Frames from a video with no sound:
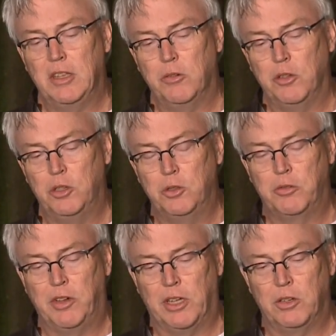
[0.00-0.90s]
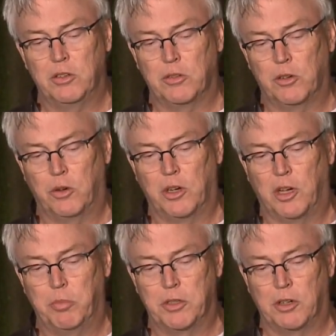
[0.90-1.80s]
used values are going
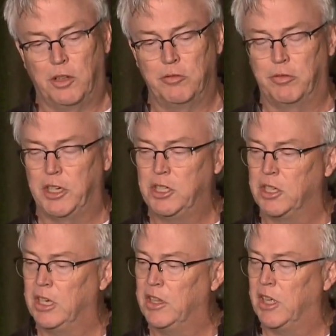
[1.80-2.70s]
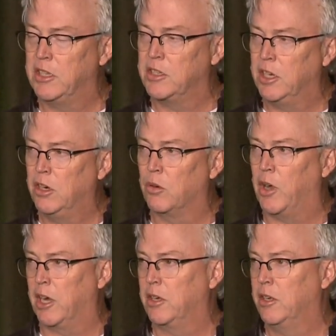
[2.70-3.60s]
up, it's all inflation, that's
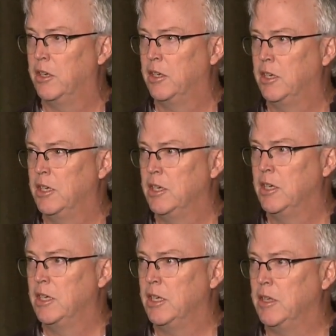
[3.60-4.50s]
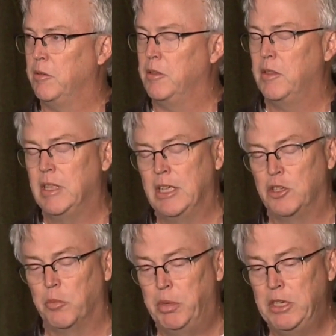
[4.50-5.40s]
incorrect.
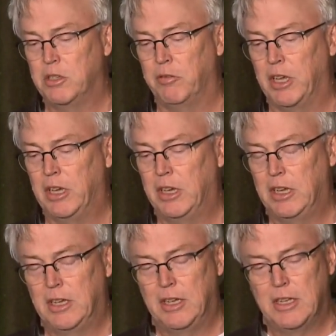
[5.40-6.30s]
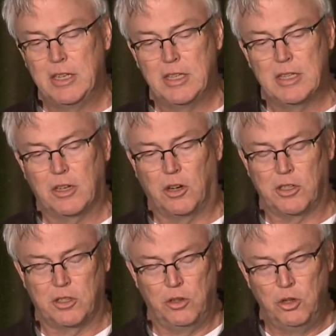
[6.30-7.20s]
It's a piece of it,
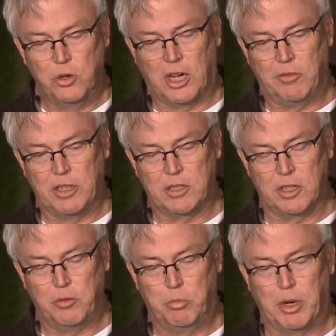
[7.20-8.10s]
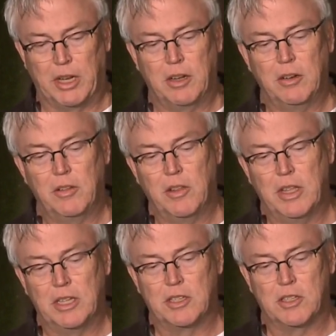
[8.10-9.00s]
costs of new obviously, but
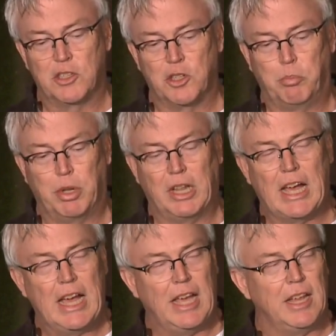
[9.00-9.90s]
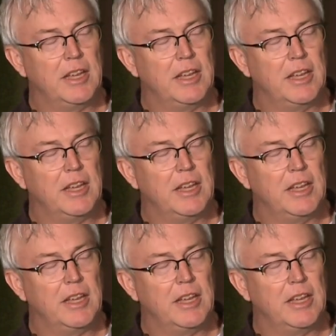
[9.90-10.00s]
it's the supply.